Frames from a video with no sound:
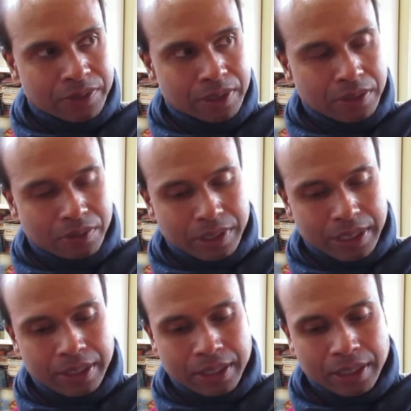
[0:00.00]
So
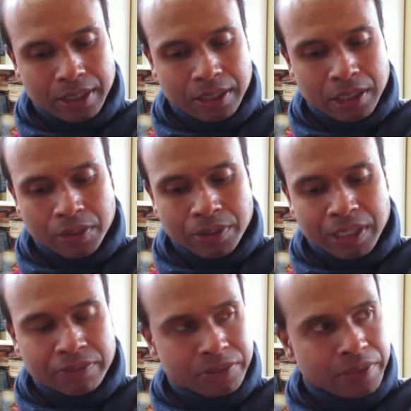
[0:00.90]
in the lower
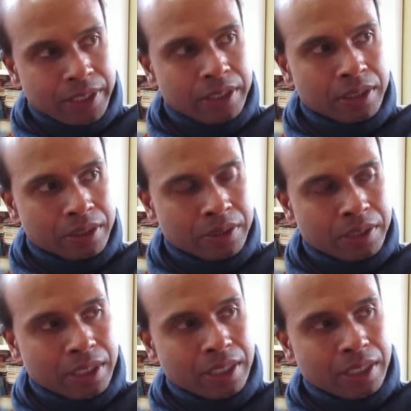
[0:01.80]
levels of the ego,